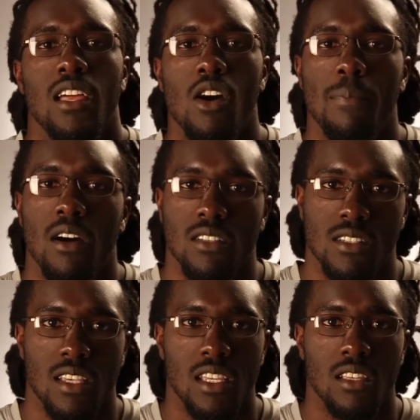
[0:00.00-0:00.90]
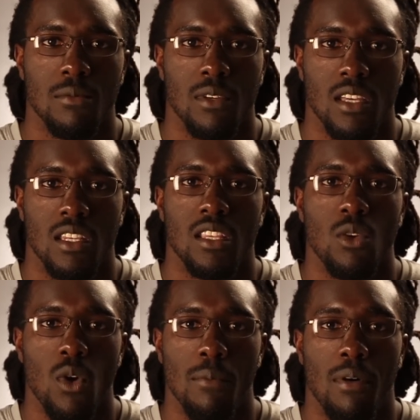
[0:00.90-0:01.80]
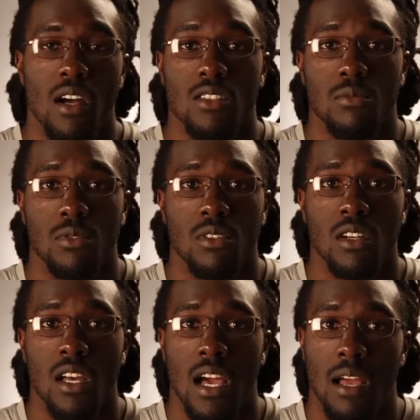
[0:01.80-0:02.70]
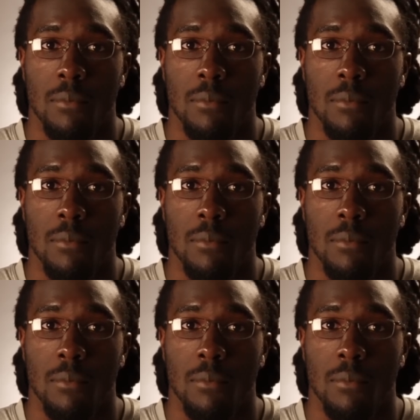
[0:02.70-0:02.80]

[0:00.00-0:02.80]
to help out the team in any way possible. I